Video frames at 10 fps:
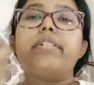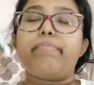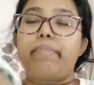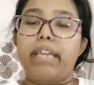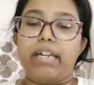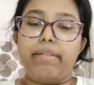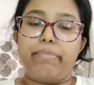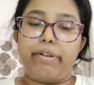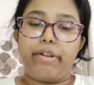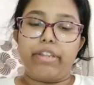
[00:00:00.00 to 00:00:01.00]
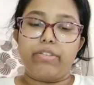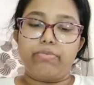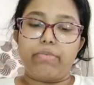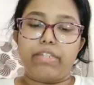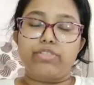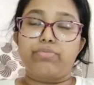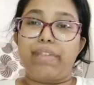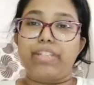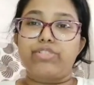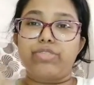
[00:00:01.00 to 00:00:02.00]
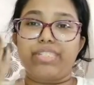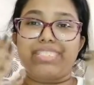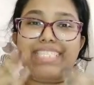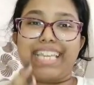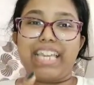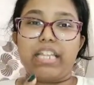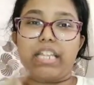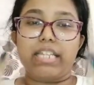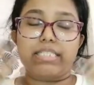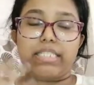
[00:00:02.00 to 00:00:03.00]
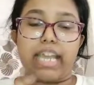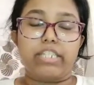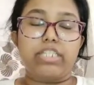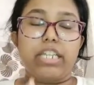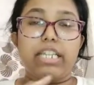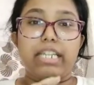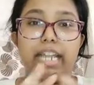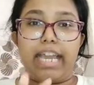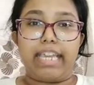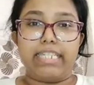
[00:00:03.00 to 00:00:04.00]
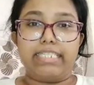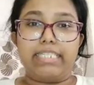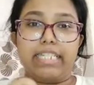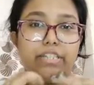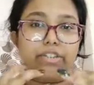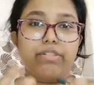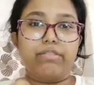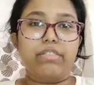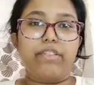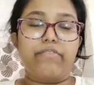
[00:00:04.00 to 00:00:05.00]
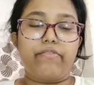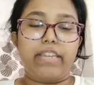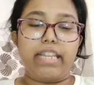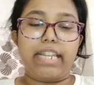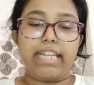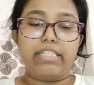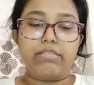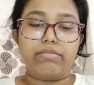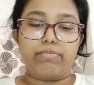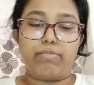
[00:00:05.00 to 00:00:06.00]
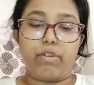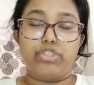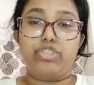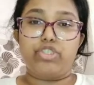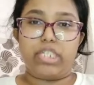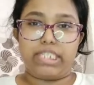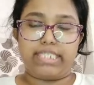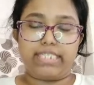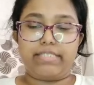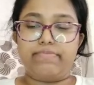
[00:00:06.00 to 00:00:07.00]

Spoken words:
makeup on, you make sure your skin is actually nice and feeling moisturized.